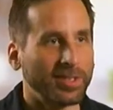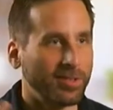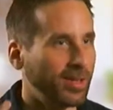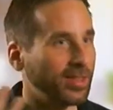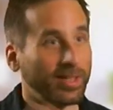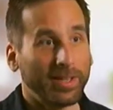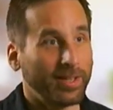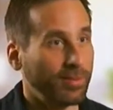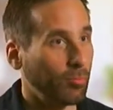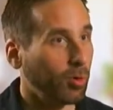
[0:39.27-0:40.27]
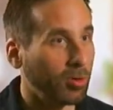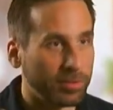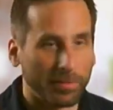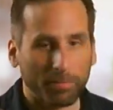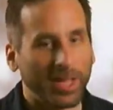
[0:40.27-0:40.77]
and you get the
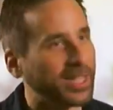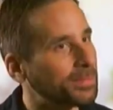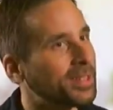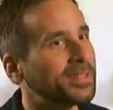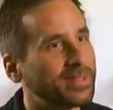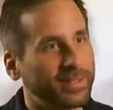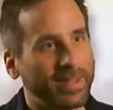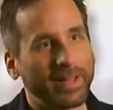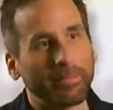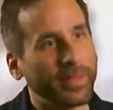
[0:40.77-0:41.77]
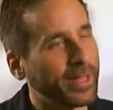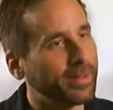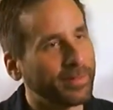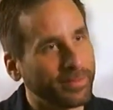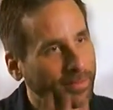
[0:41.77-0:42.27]
world of plasmids that make
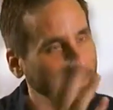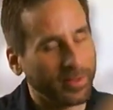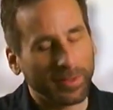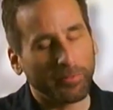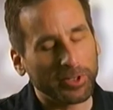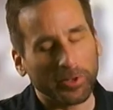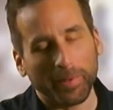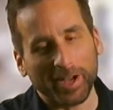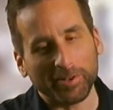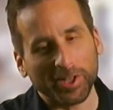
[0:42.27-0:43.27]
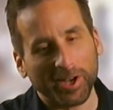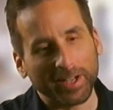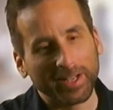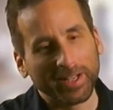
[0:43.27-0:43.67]
the original BioShock.